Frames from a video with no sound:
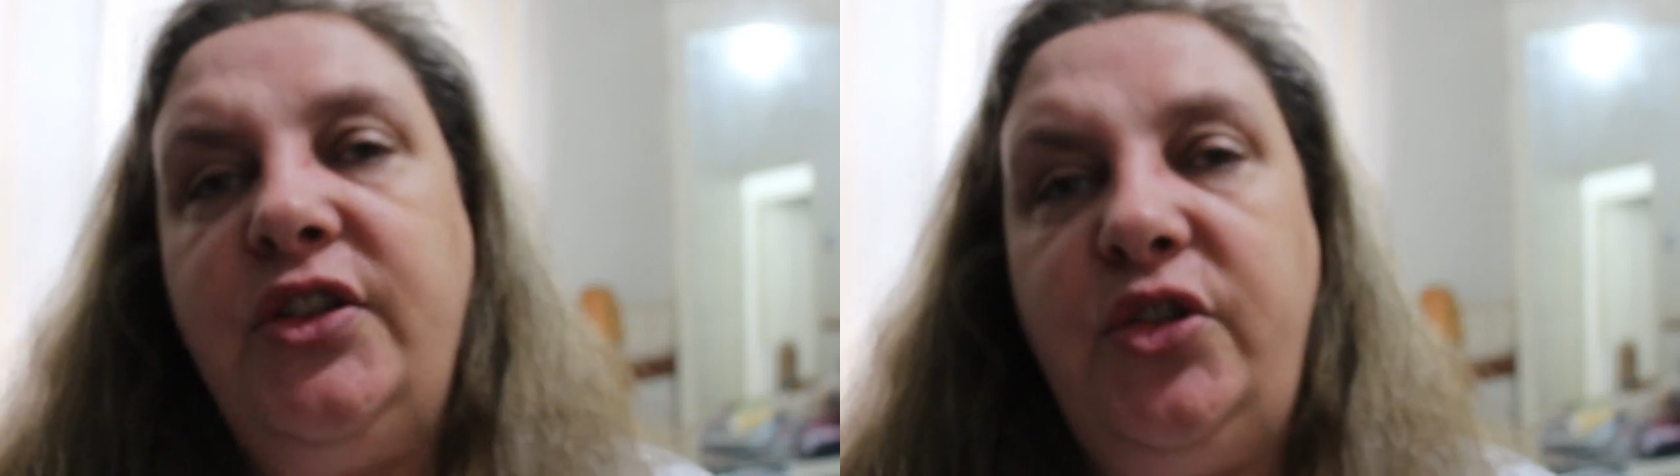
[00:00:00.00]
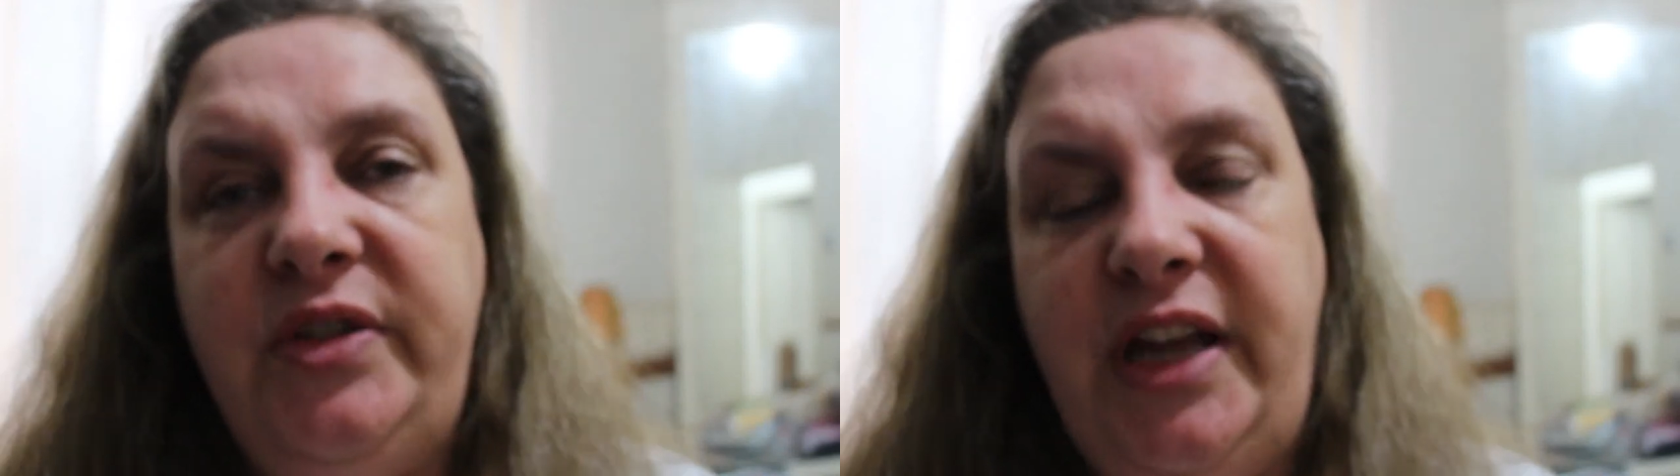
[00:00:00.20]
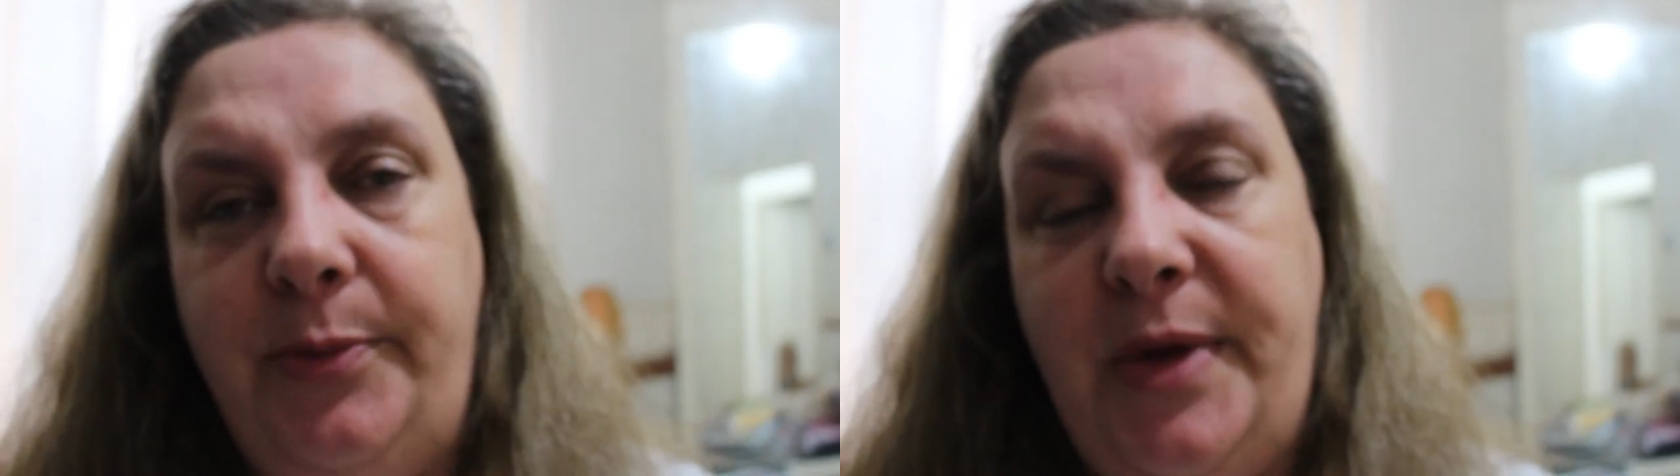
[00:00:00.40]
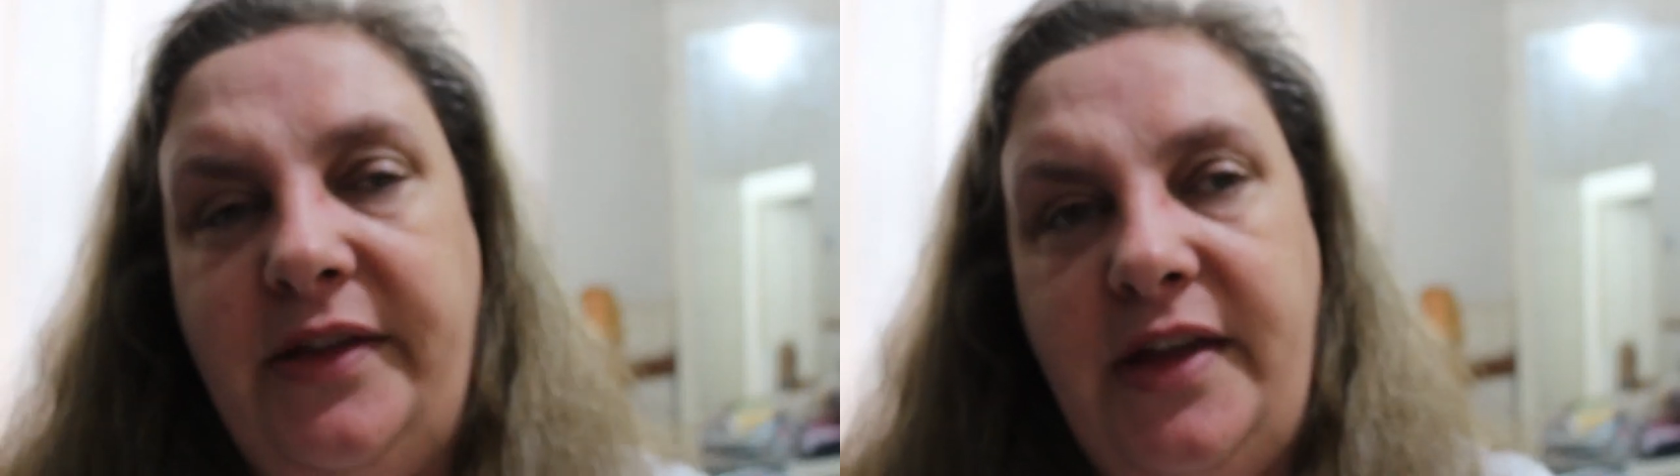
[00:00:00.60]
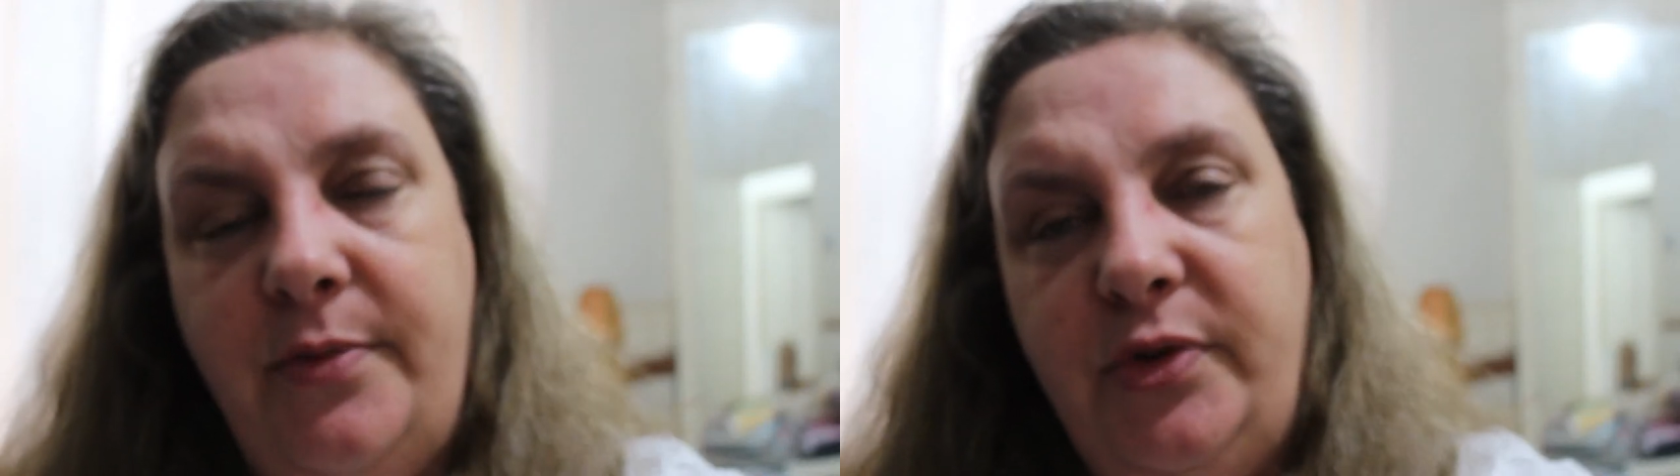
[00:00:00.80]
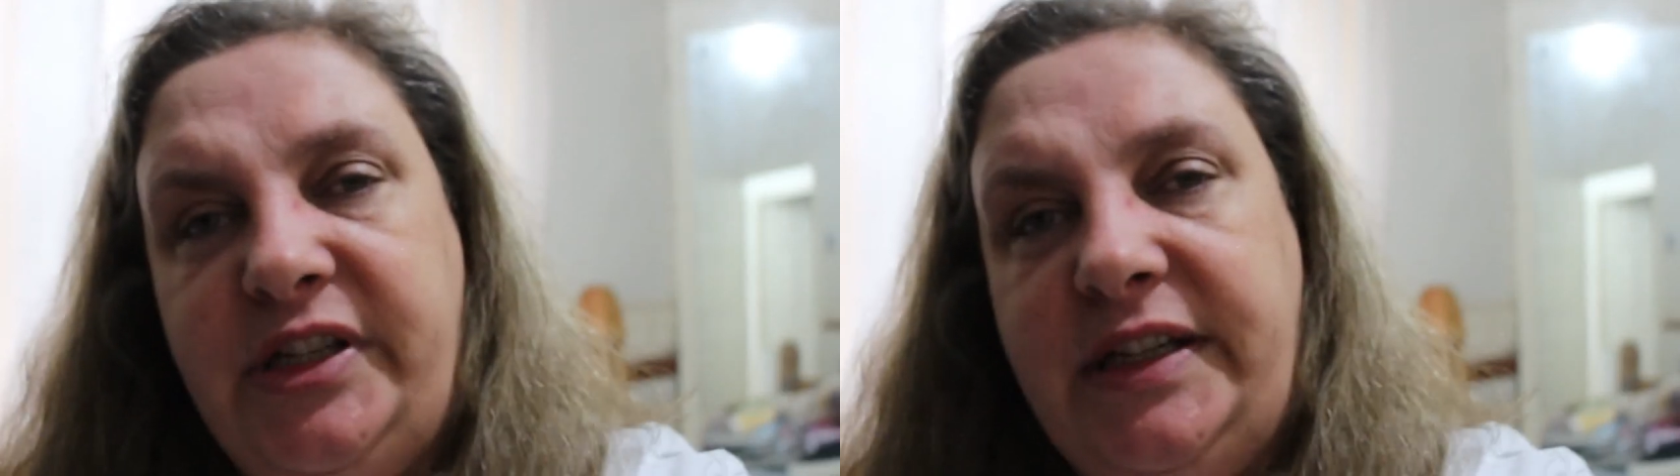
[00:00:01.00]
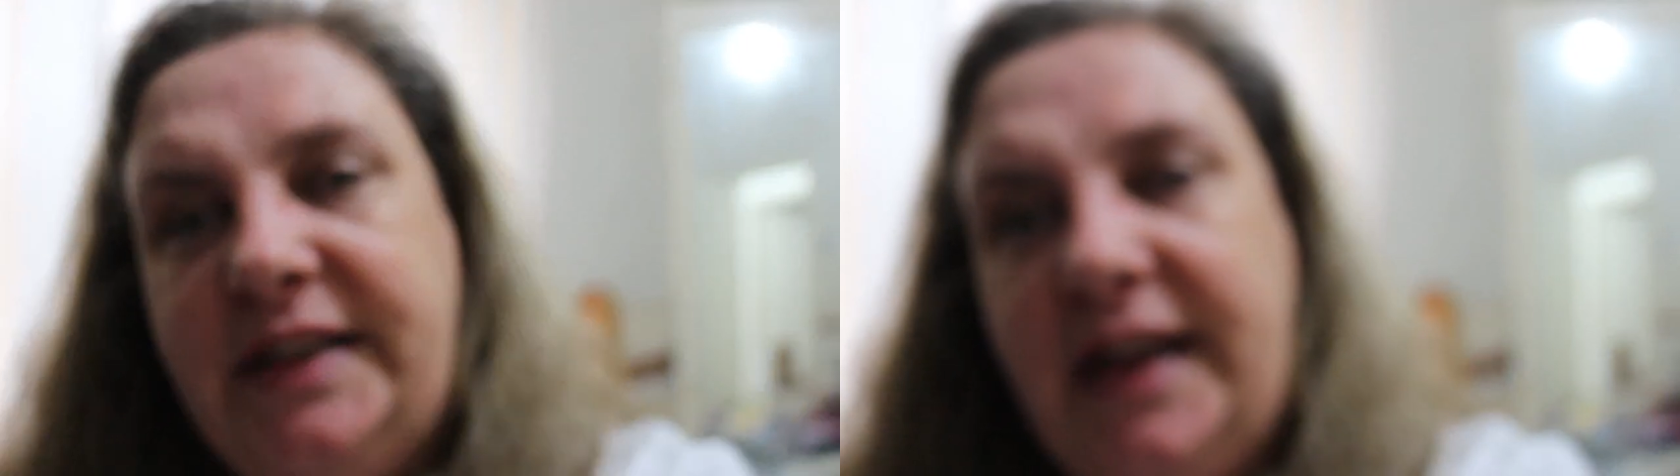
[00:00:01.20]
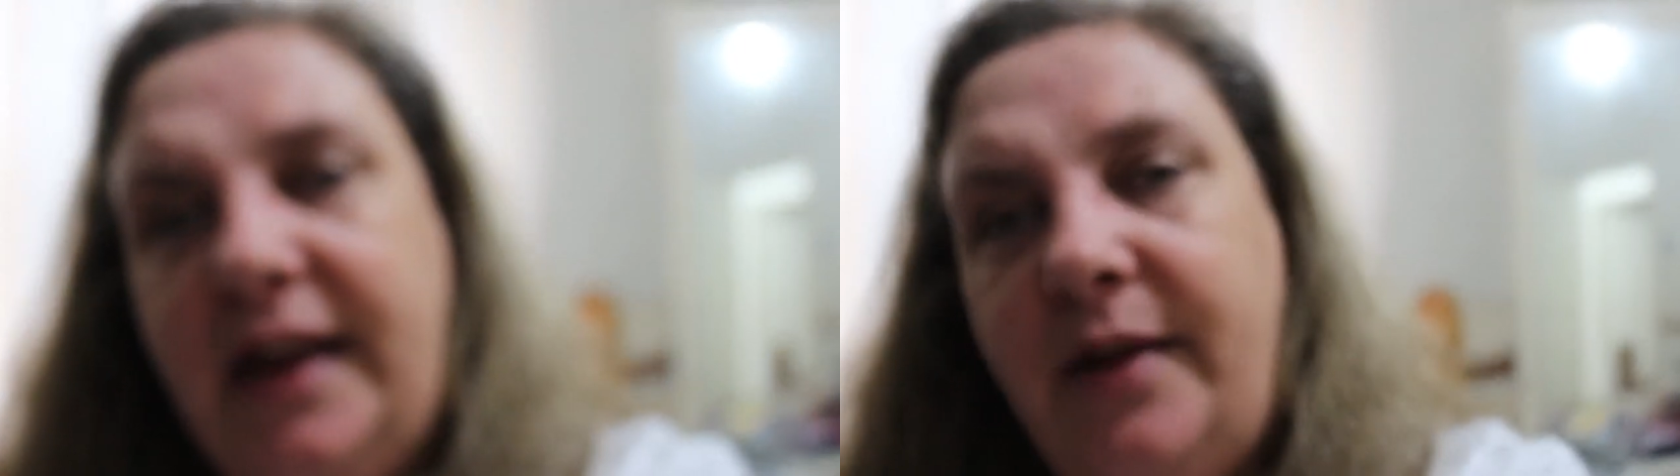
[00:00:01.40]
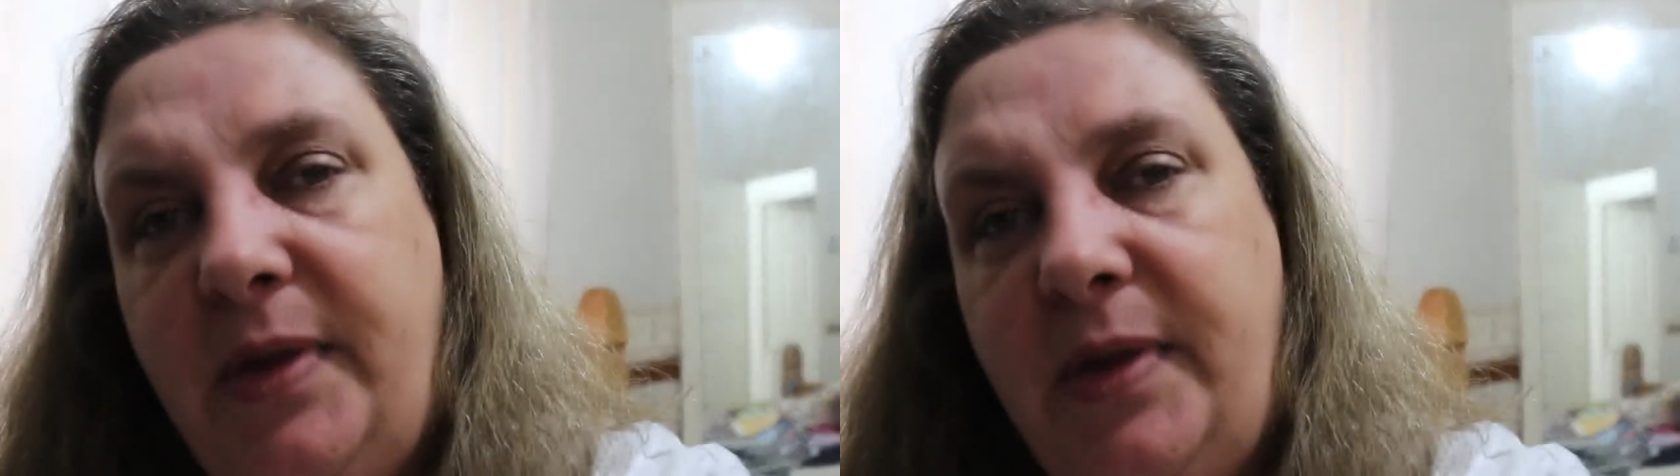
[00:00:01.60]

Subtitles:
to take back the Emerald City,